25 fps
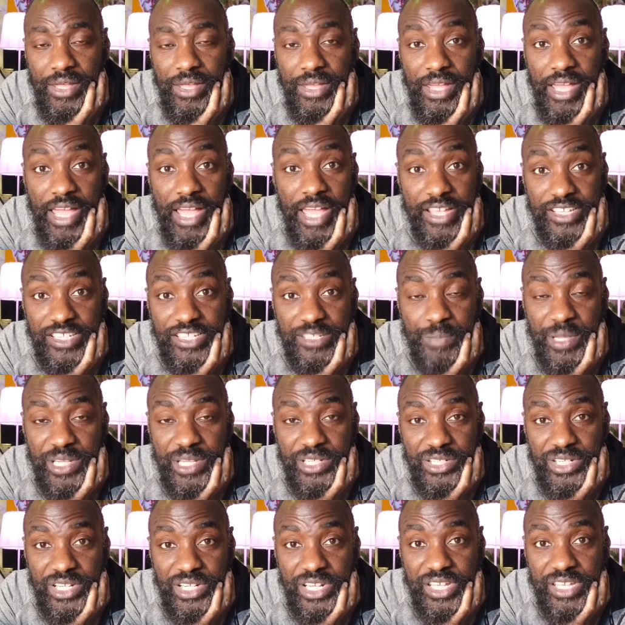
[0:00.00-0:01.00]

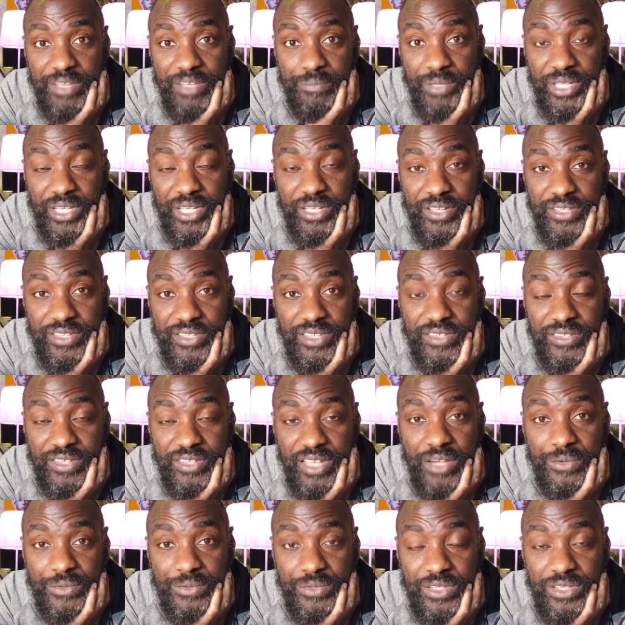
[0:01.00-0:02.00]
especially because it's
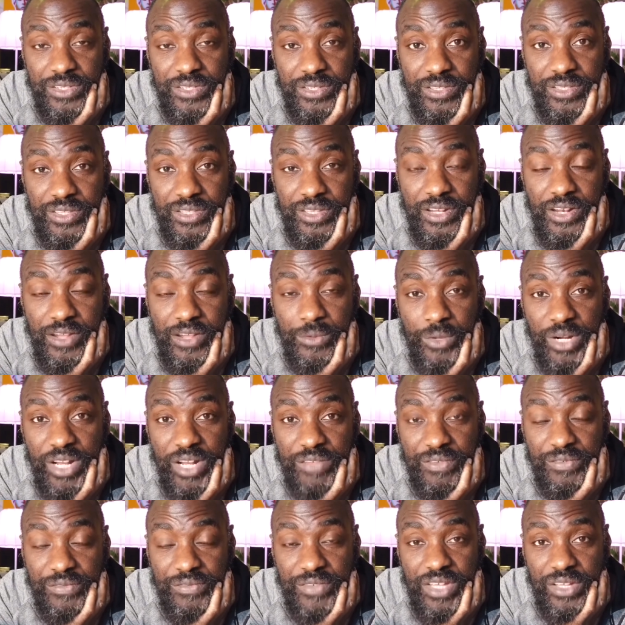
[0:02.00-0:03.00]
going to,
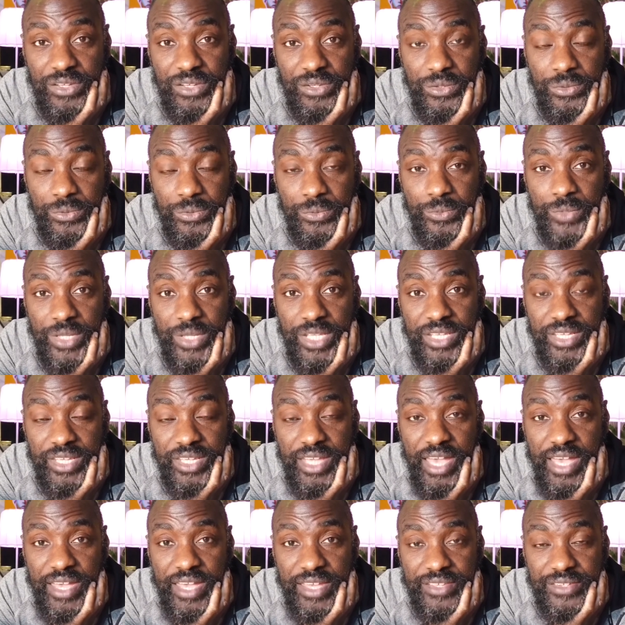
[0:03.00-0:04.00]
whatever vehicle we
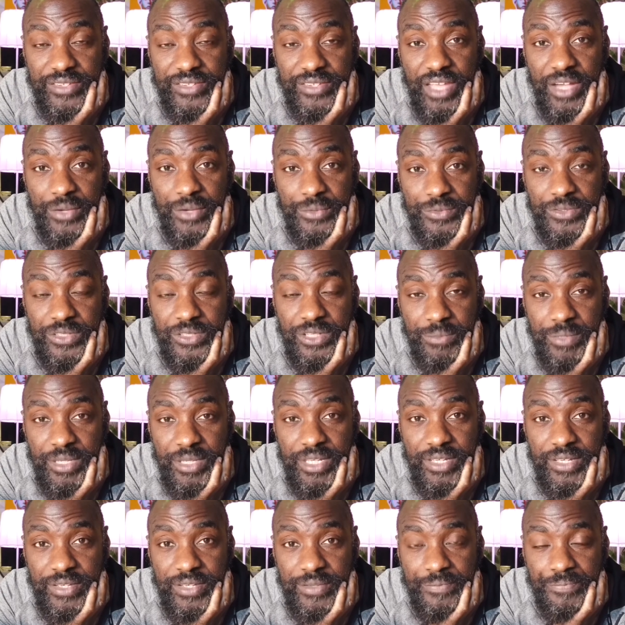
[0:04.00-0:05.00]
get is going to
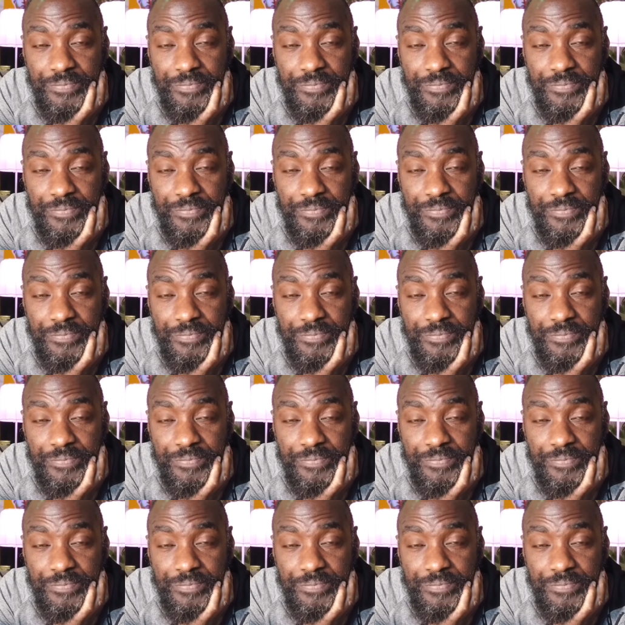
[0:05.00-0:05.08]
be,